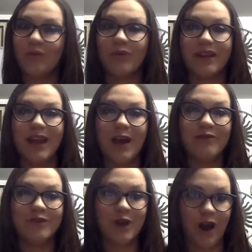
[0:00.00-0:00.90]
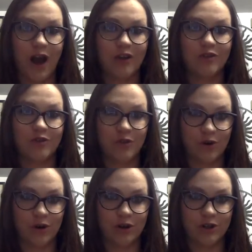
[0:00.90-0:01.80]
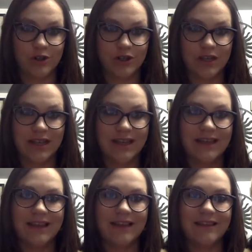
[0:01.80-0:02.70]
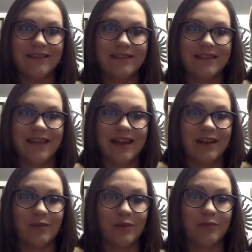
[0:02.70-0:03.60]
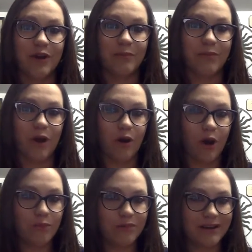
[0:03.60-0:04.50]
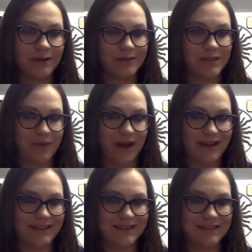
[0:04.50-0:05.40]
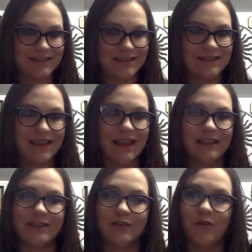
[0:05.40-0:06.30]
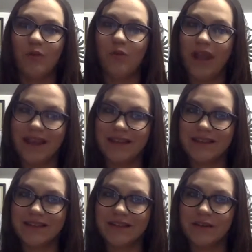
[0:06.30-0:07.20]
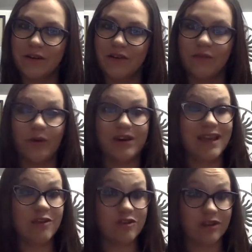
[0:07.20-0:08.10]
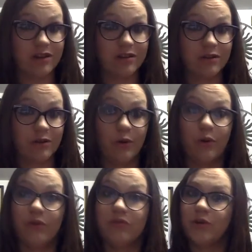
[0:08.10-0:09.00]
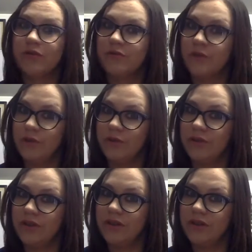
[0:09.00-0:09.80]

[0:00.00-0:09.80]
we have taught George that an appropriate response is to wait for attention or for food.